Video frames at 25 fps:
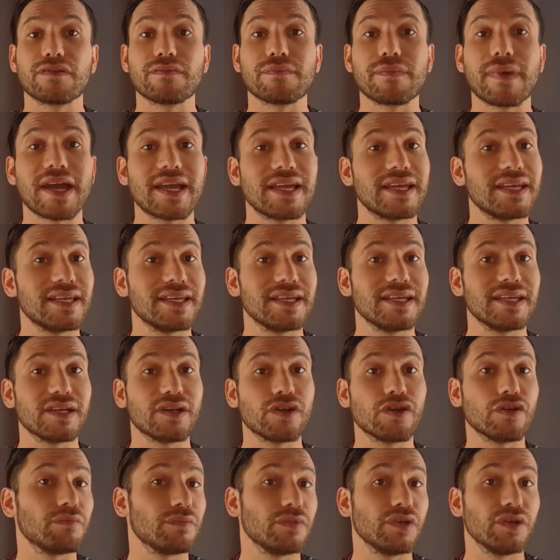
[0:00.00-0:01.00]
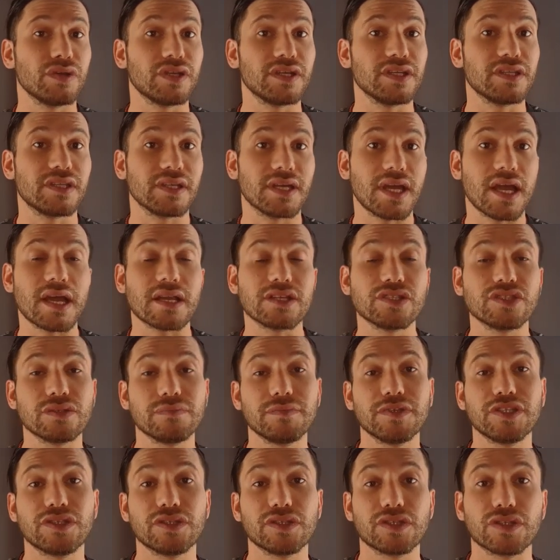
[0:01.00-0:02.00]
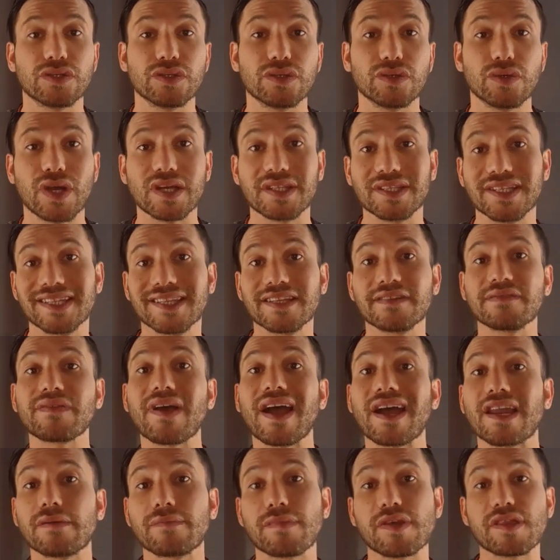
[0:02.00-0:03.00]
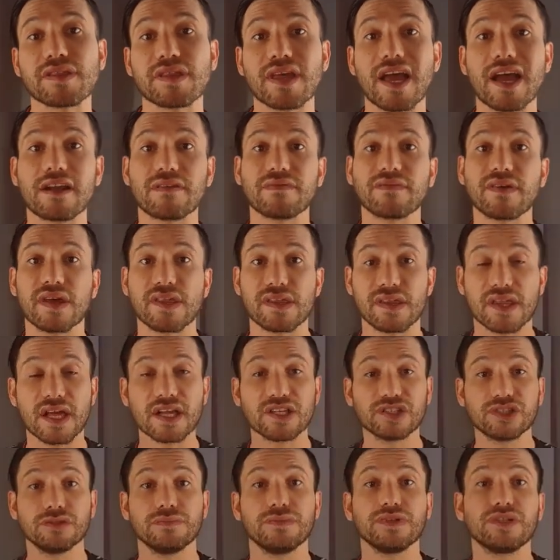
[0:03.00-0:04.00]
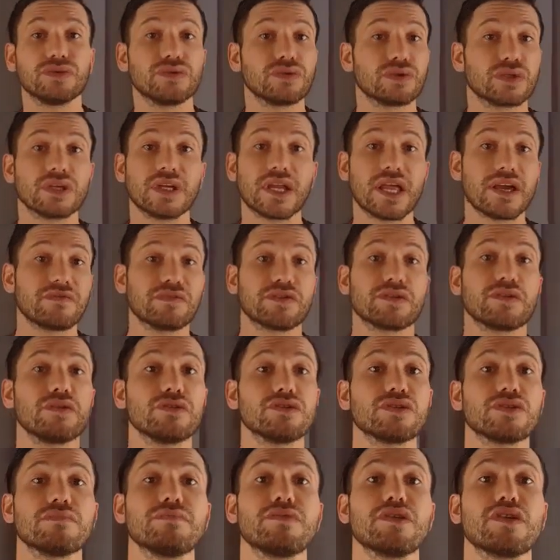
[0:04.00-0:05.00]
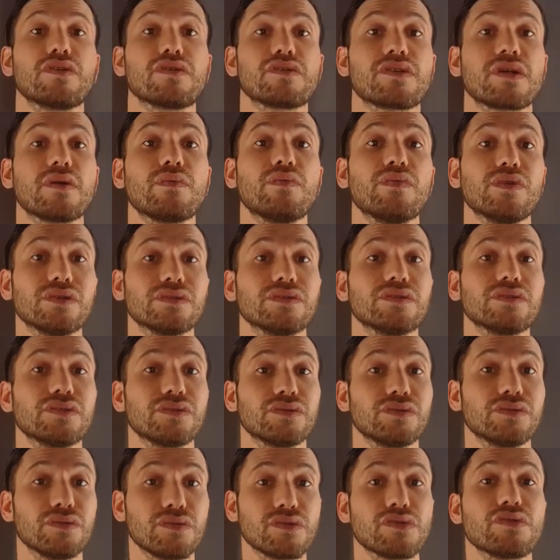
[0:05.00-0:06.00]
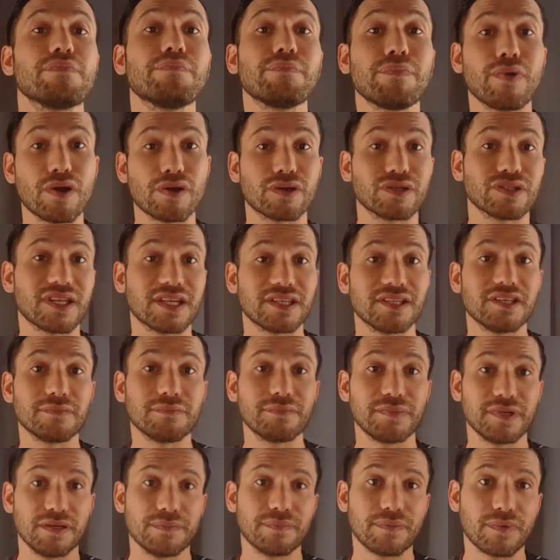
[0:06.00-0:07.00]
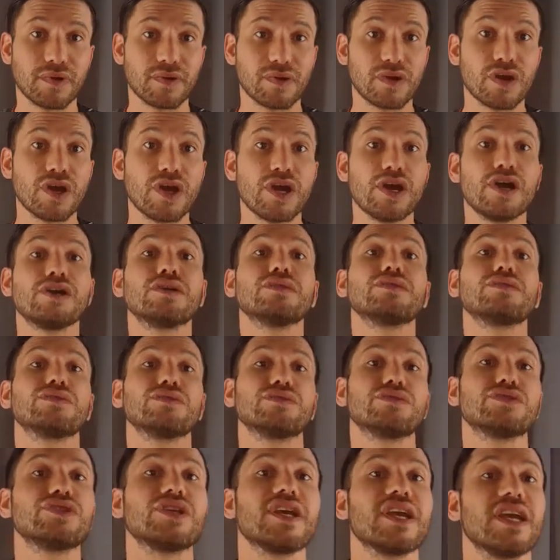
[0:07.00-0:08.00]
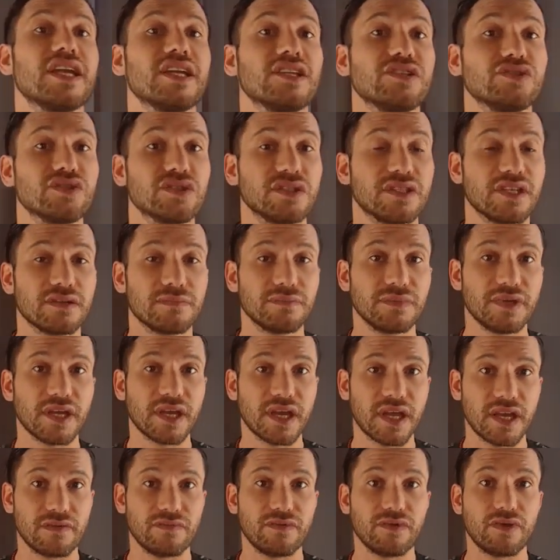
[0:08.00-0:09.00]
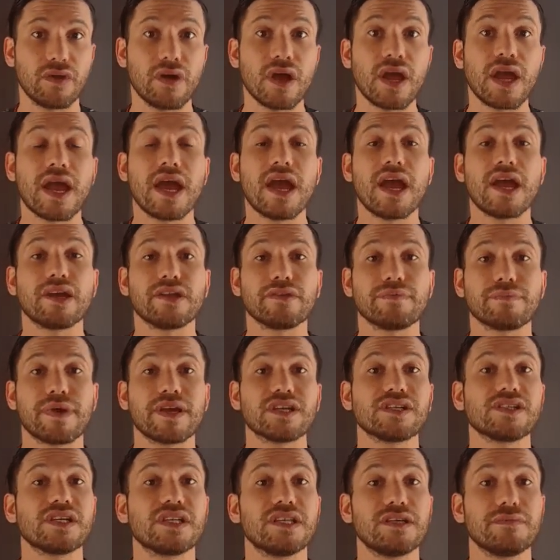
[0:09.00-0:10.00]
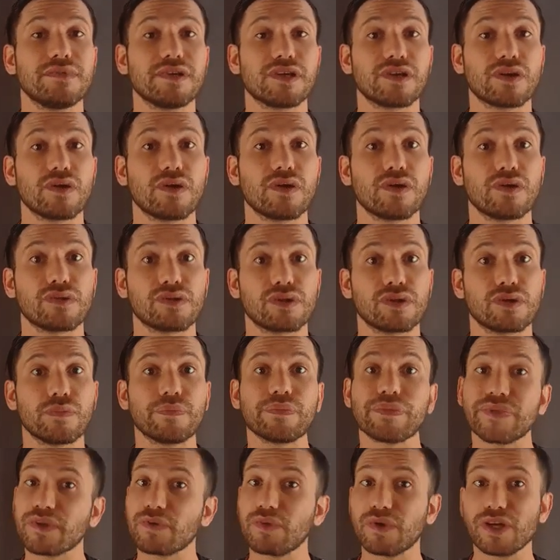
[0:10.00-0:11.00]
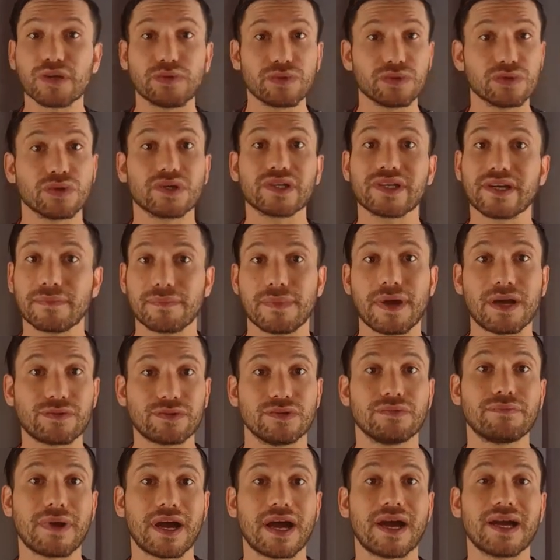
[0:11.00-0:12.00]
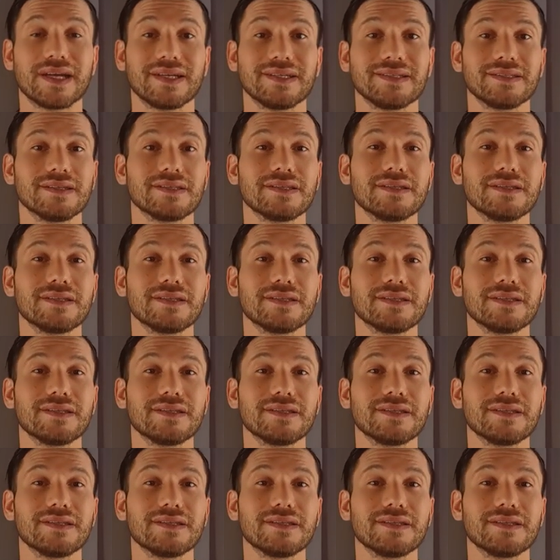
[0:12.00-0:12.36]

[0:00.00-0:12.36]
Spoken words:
my community LGBTQ, and I define myself as LGBTQ life coach because I want to support other people to change their behavior, especially because when we talk about the mind